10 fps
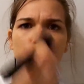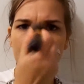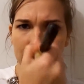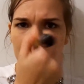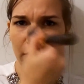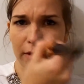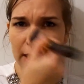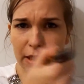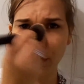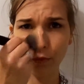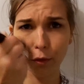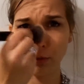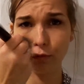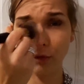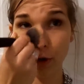discovered this through
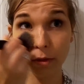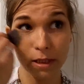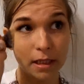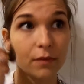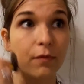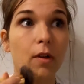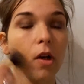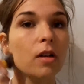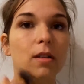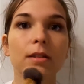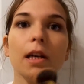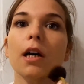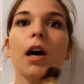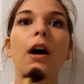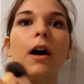Rosie's vlogs.
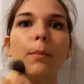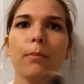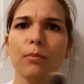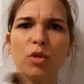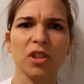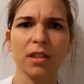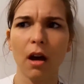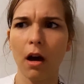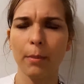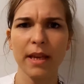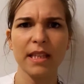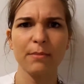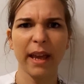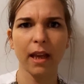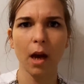She's Arpist
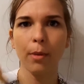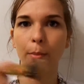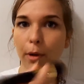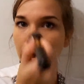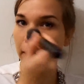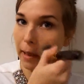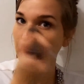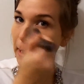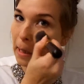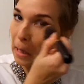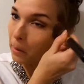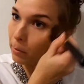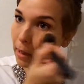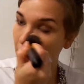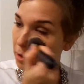Makeup. I'll put her
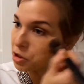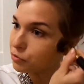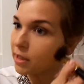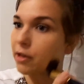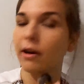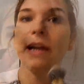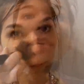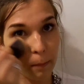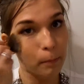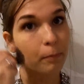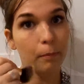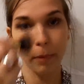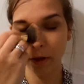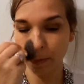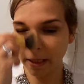below. She's really great,
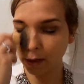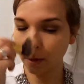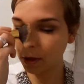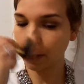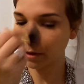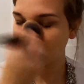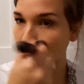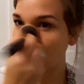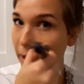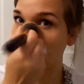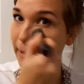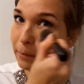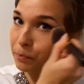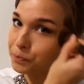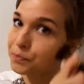because basically what you do is you put
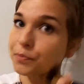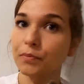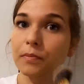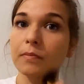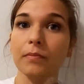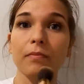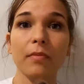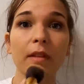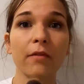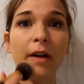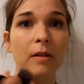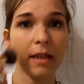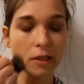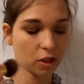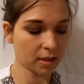in
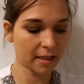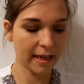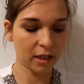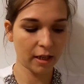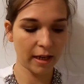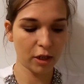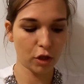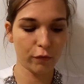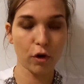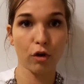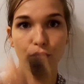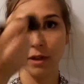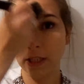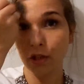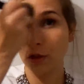foundations that you've got a
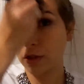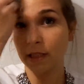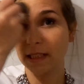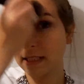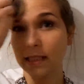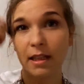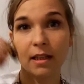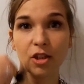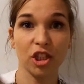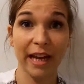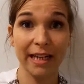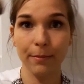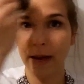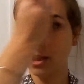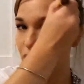really good shade
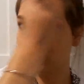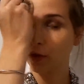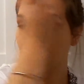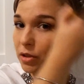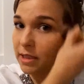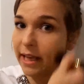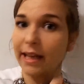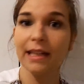match for your skin,